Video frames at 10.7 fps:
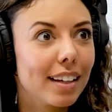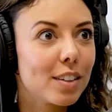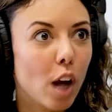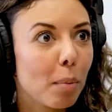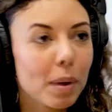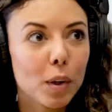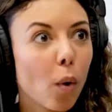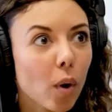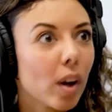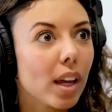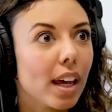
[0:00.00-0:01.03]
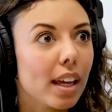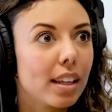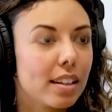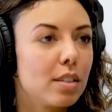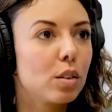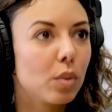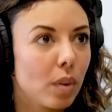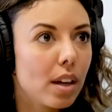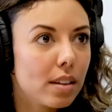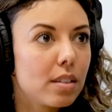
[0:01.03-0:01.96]
Like, stop ignoring it. This
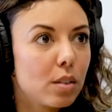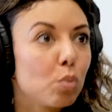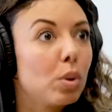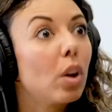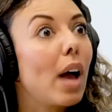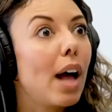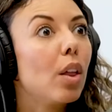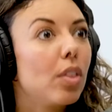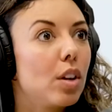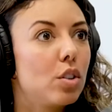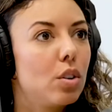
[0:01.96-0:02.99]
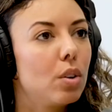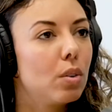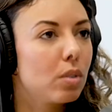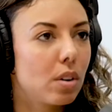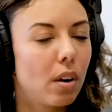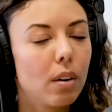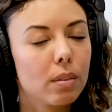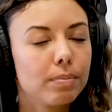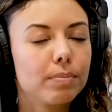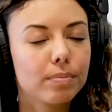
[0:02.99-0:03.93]
is a real health issue.
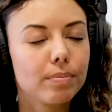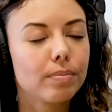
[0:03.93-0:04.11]
So.